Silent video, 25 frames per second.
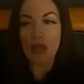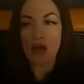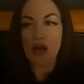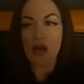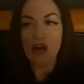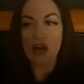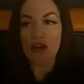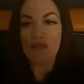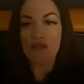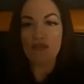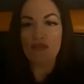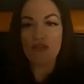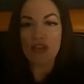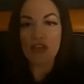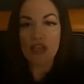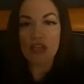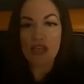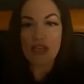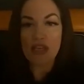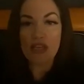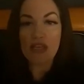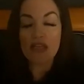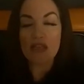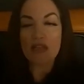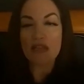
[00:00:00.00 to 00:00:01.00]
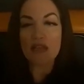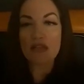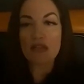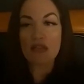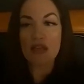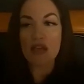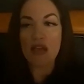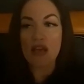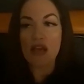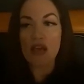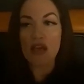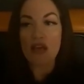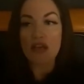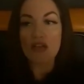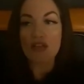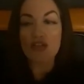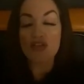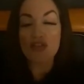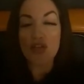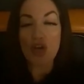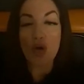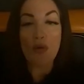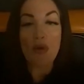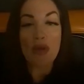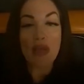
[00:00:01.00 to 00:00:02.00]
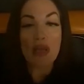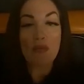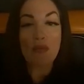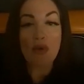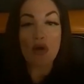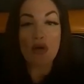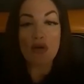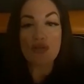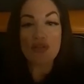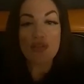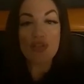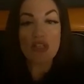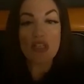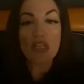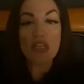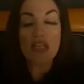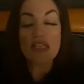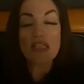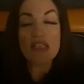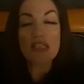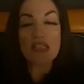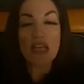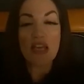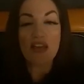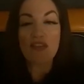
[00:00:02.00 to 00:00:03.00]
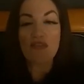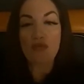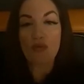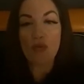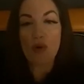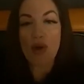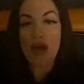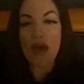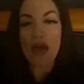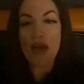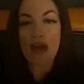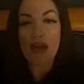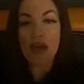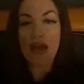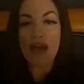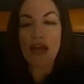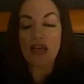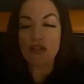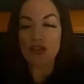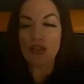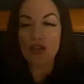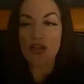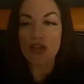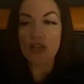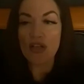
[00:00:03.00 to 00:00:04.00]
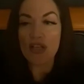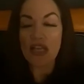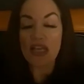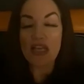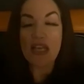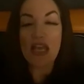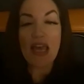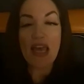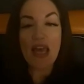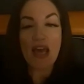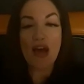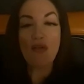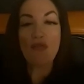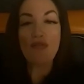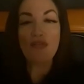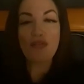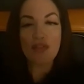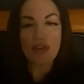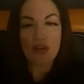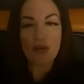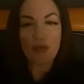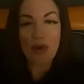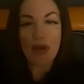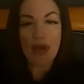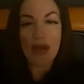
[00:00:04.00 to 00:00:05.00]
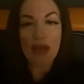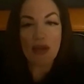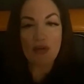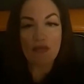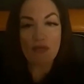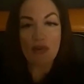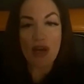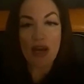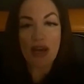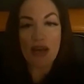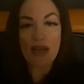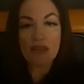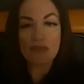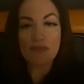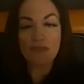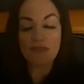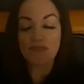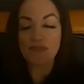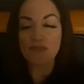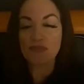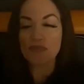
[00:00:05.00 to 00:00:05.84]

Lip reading: love is showing emotion in a safe way. I learn it in a healthy way, right?